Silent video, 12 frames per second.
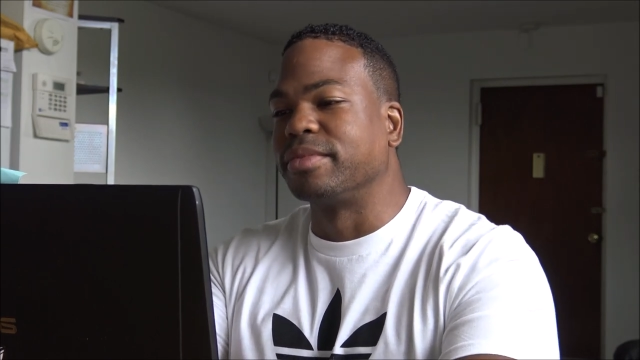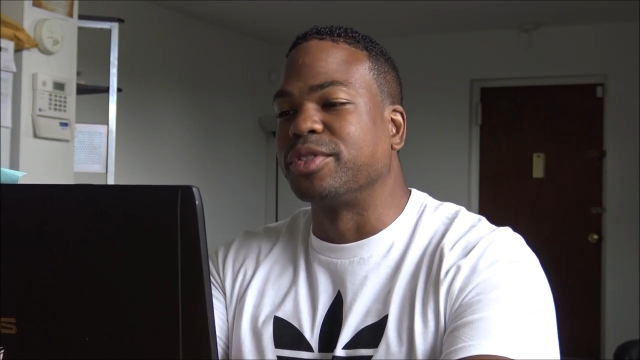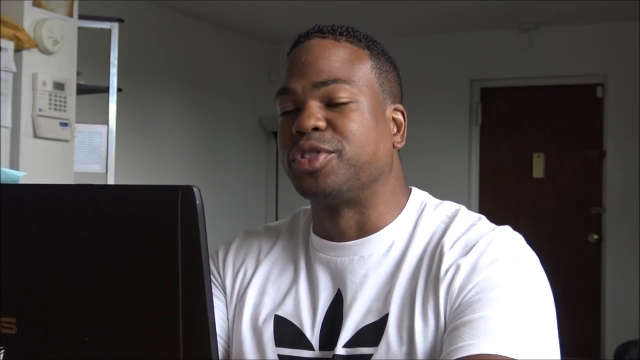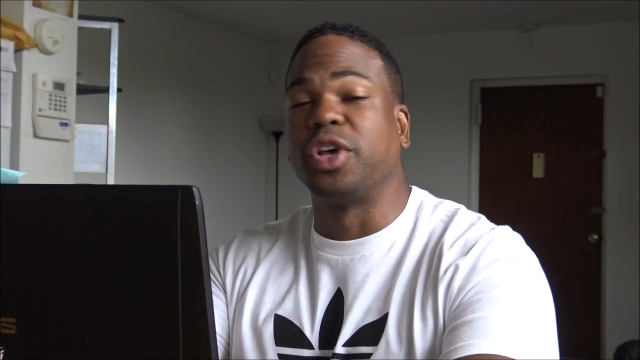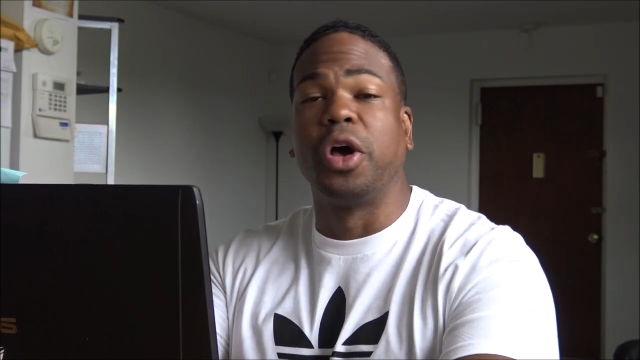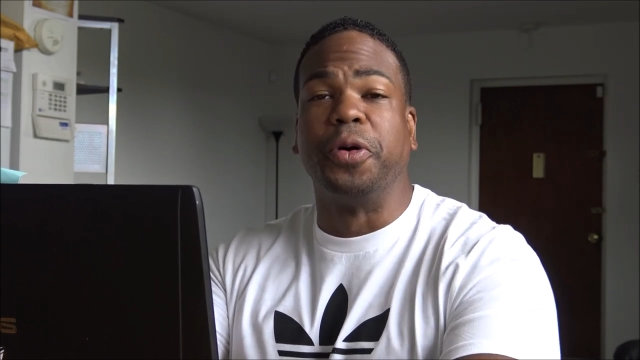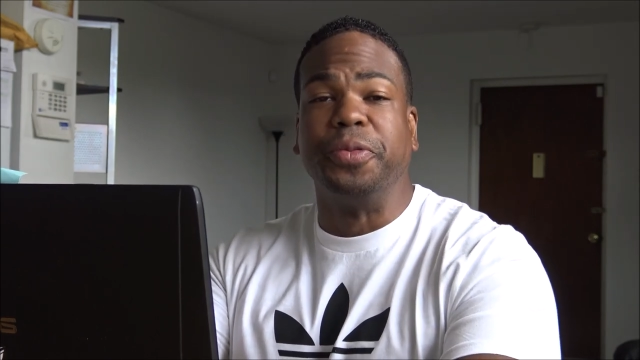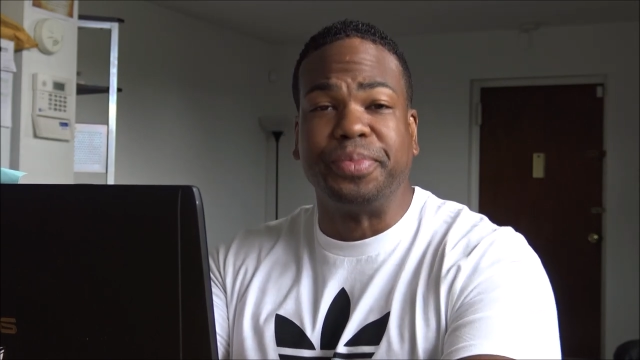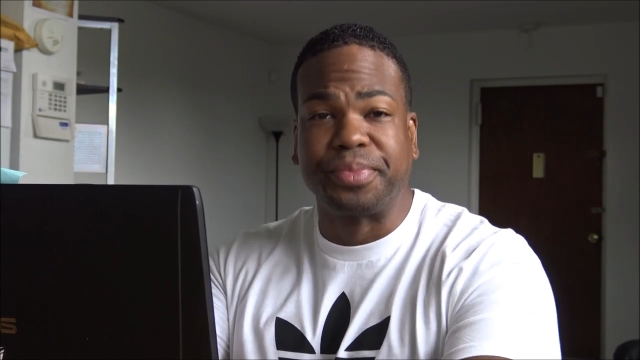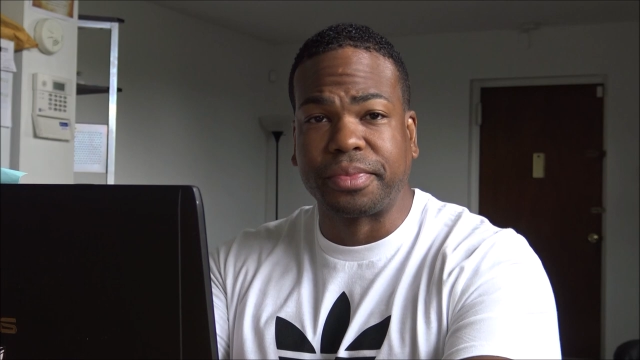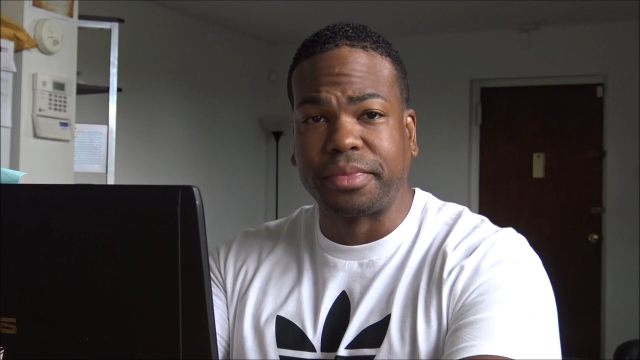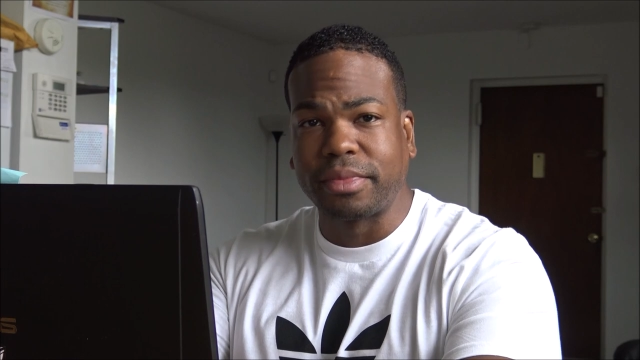So,
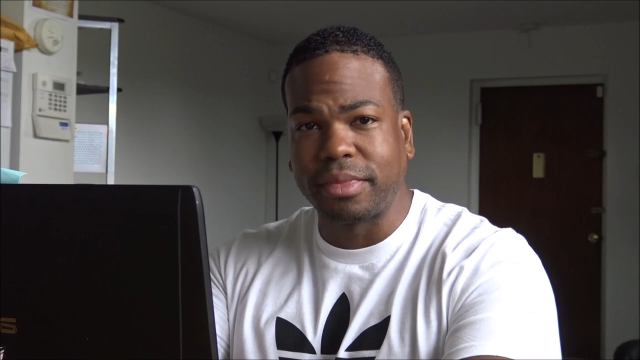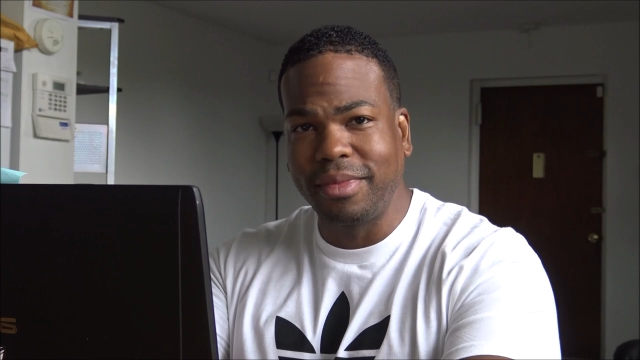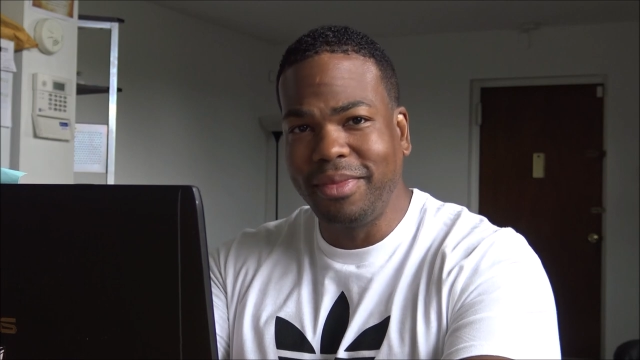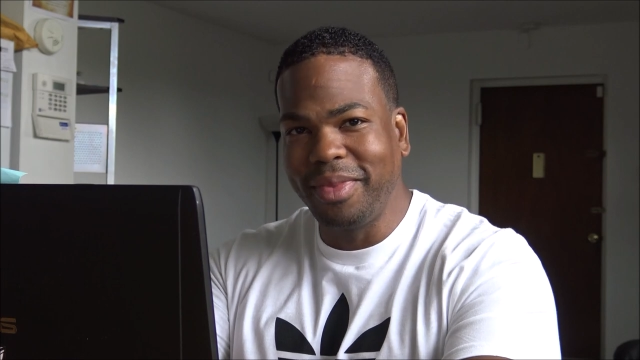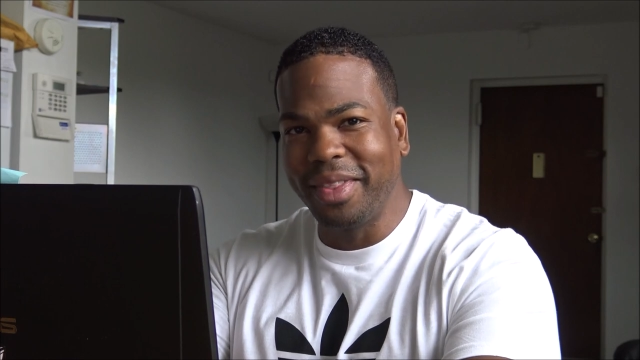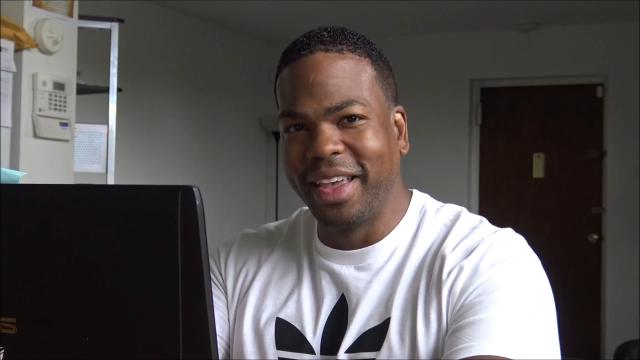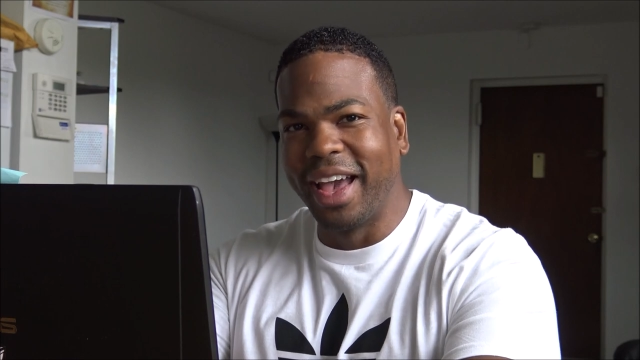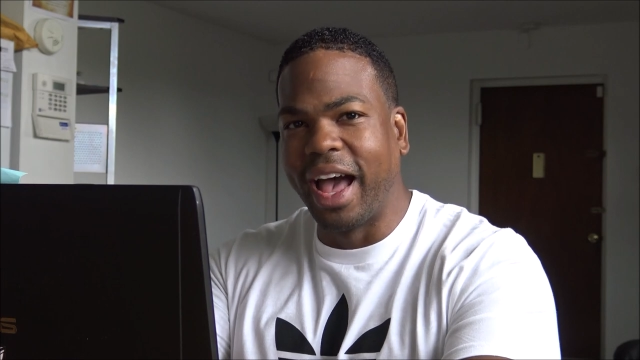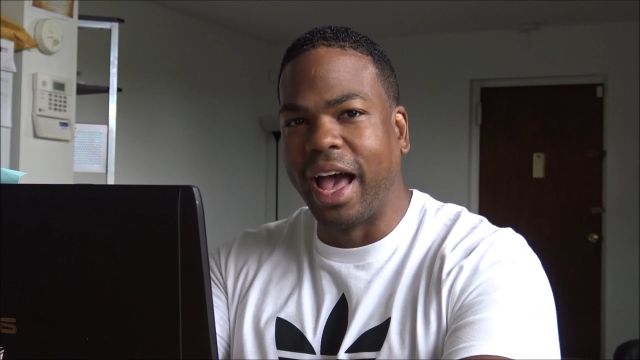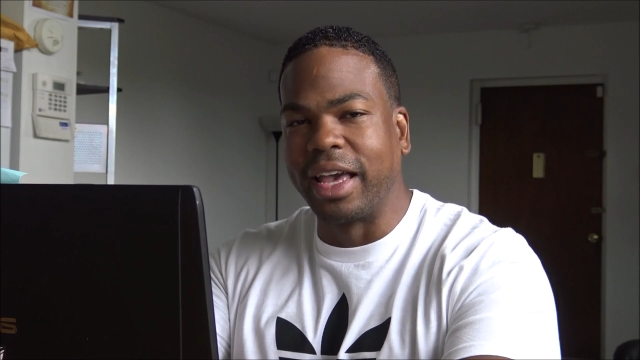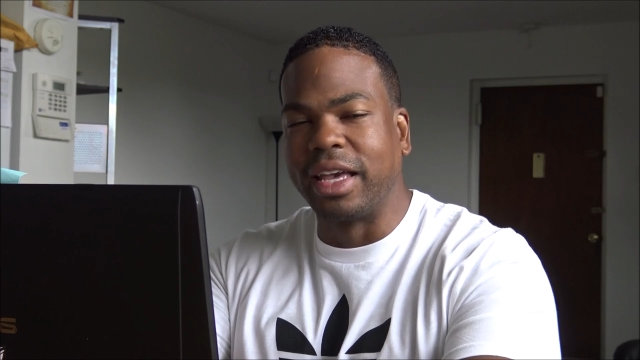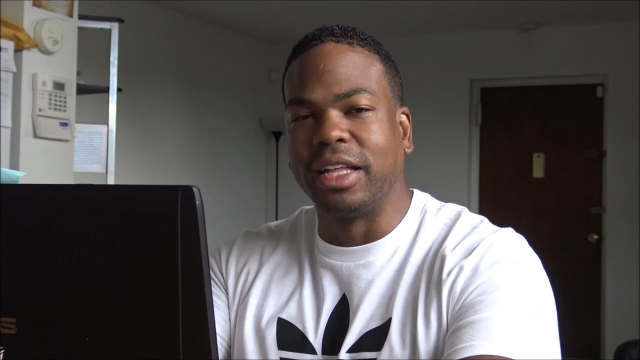
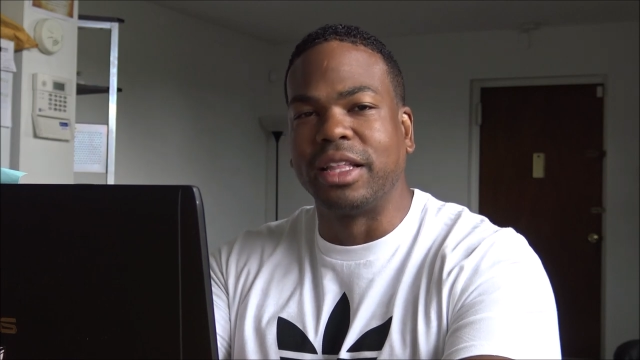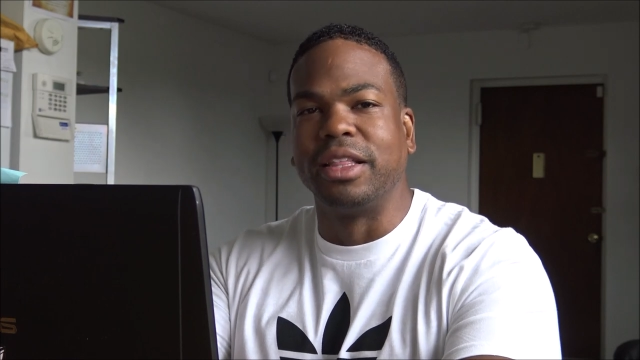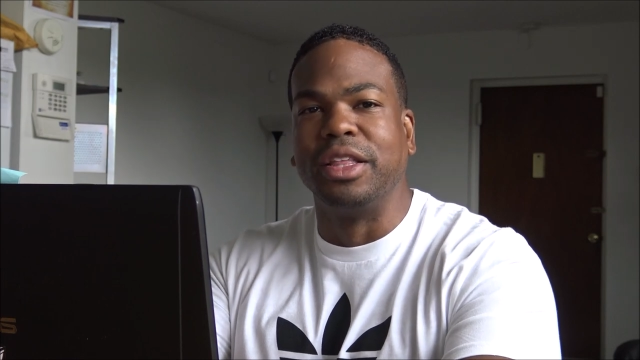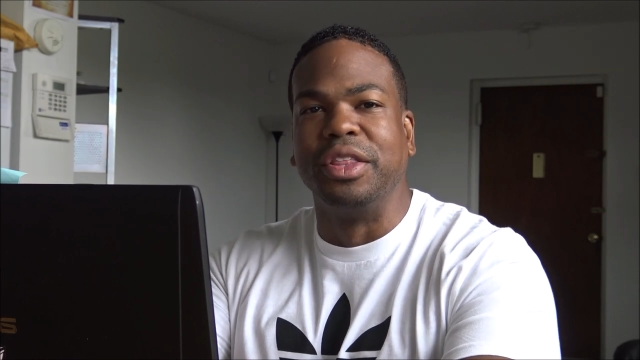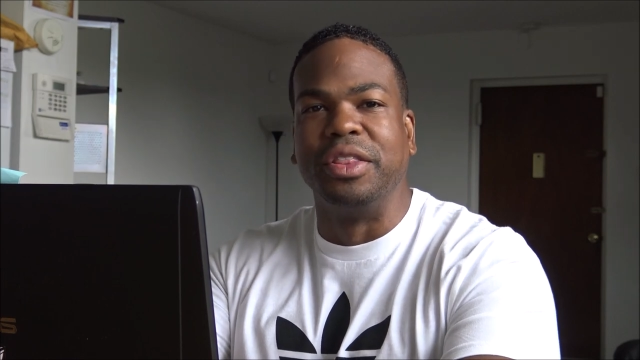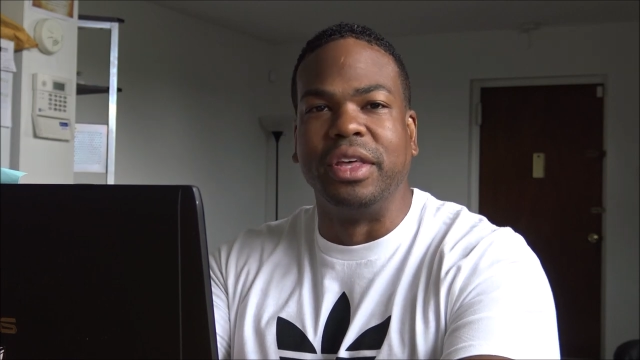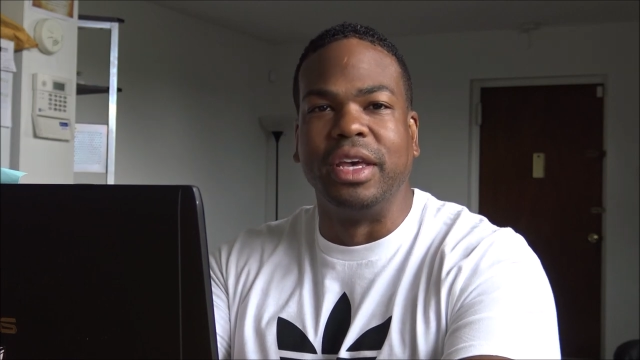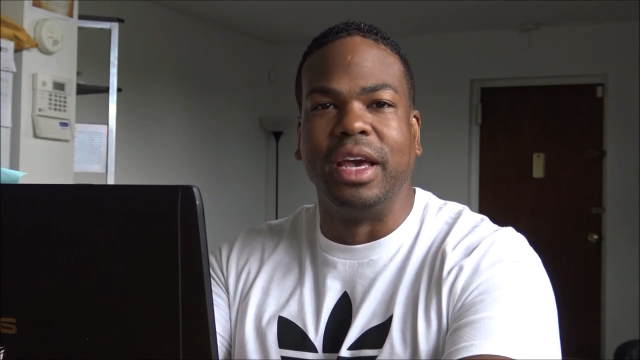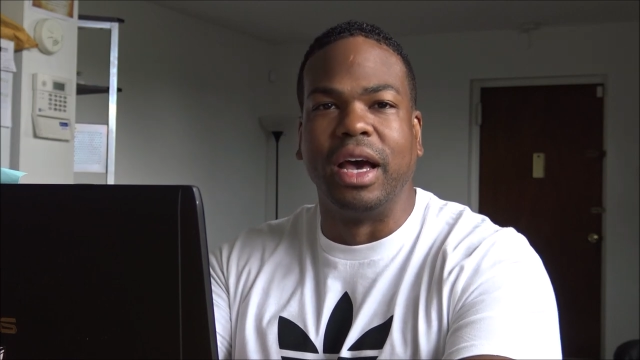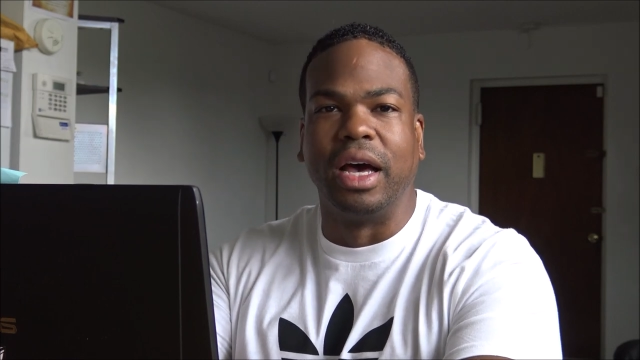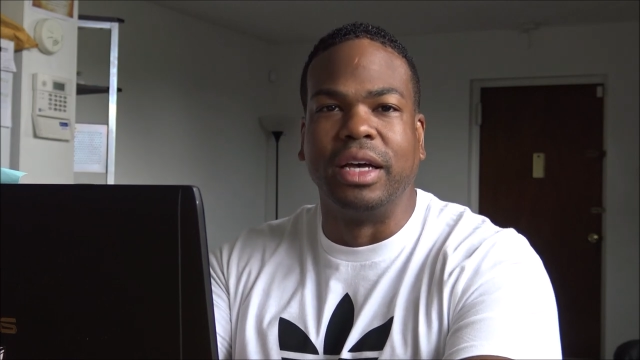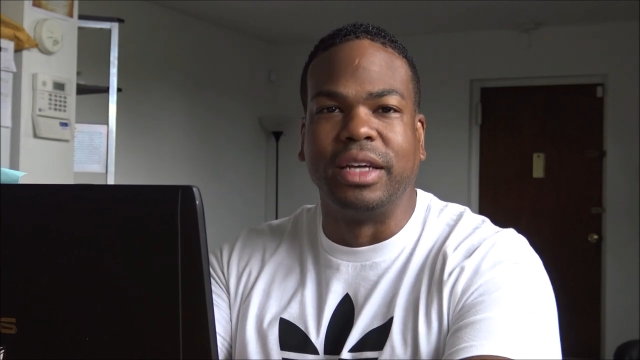I get the
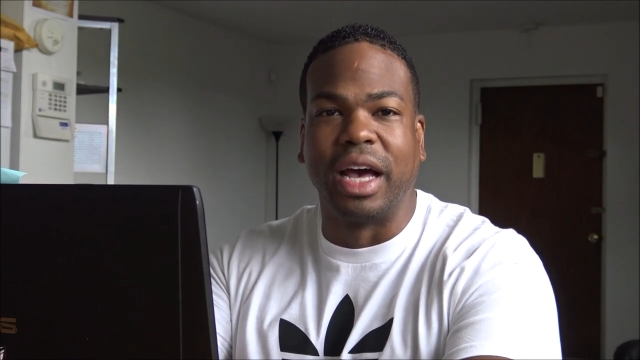uh,